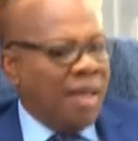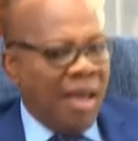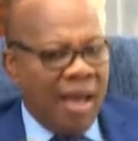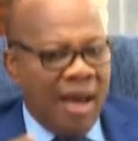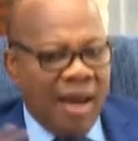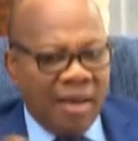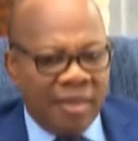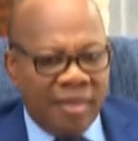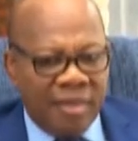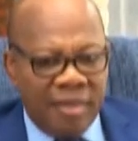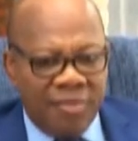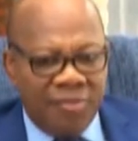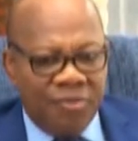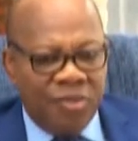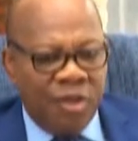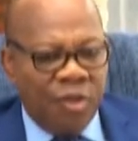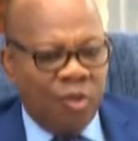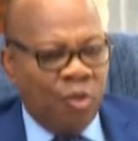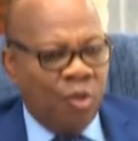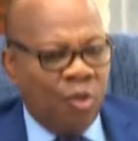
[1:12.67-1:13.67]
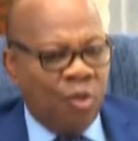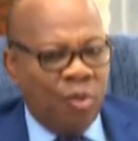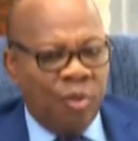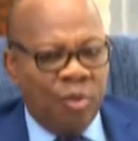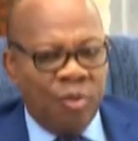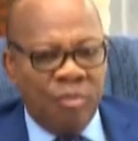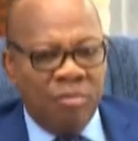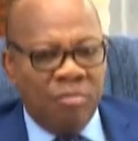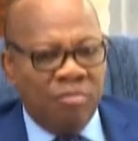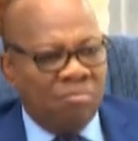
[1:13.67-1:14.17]
active trade
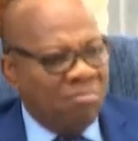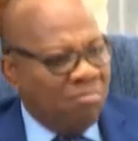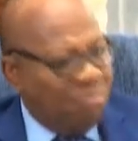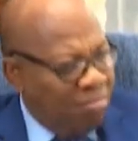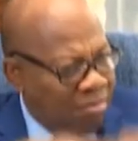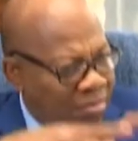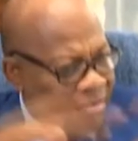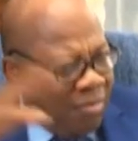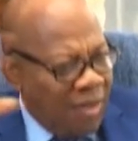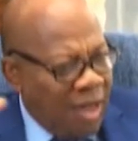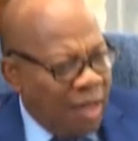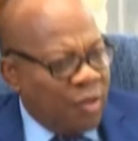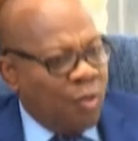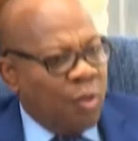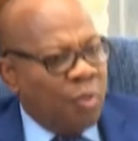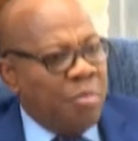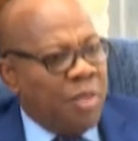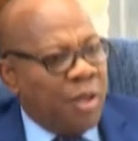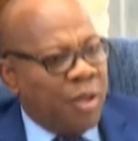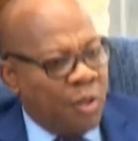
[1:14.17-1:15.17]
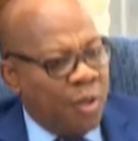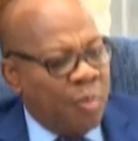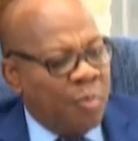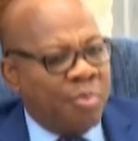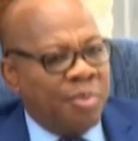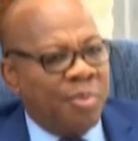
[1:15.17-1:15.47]
union. That's what makes up